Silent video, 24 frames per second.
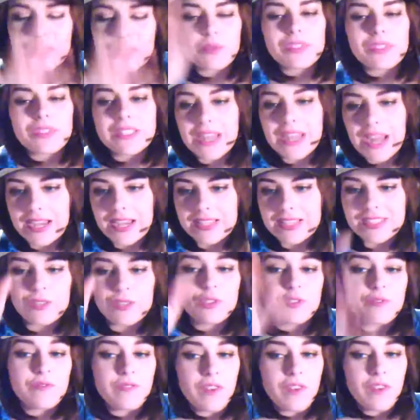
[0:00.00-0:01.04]
and it was nice,
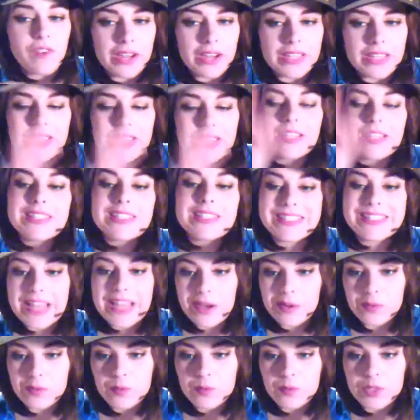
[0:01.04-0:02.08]
and it was funny, and the
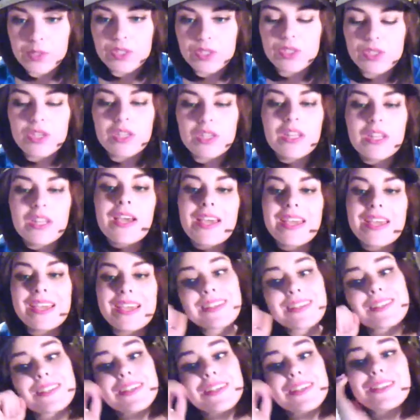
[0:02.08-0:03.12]
sound was good.
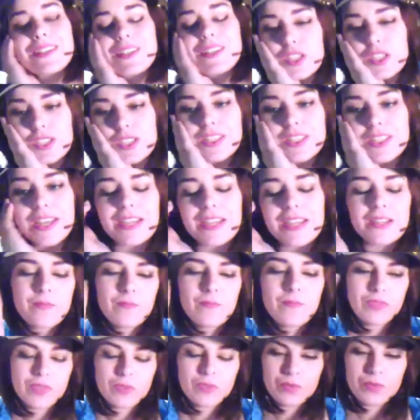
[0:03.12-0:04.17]
And then they,
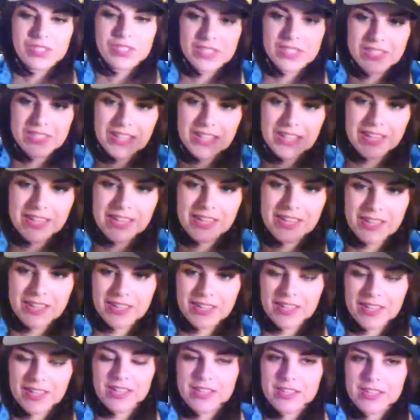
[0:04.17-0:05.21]
was in like
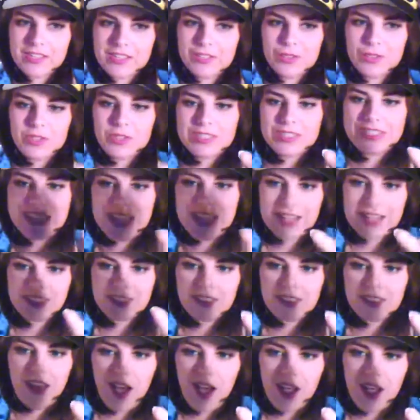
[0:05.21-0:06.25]
a sort of
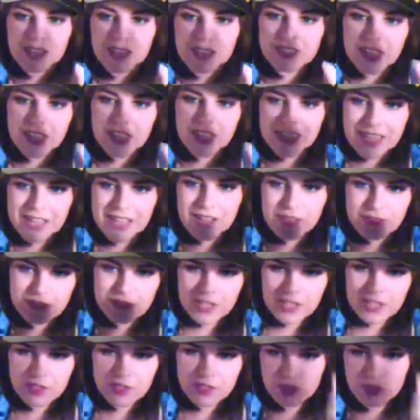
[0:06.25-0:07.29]
deadlock, like
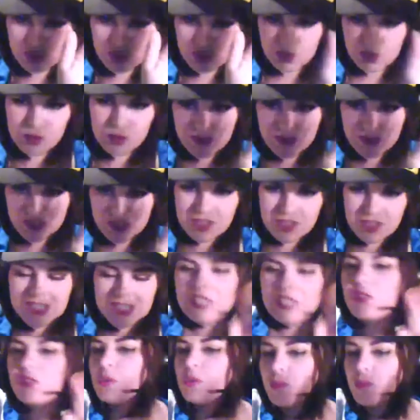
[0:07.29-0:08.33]

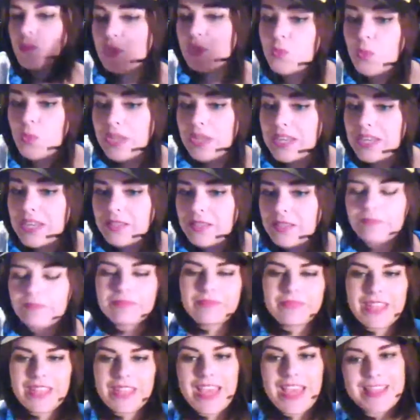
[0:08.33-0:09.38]
neither was winning,
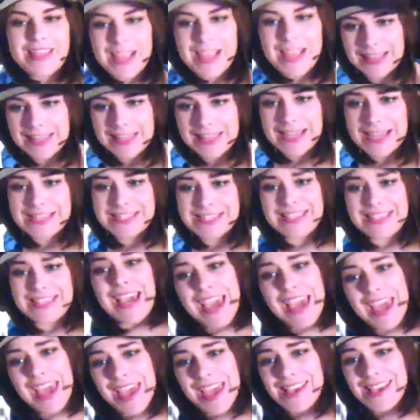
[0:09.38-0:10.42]
and then they
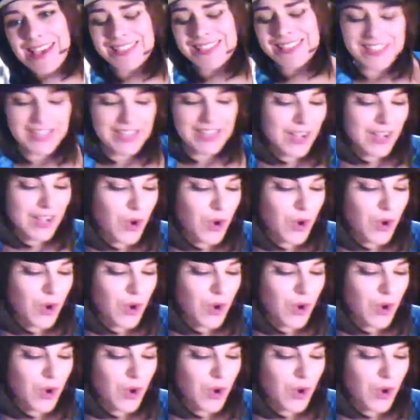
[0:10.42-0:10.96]
kissed, and I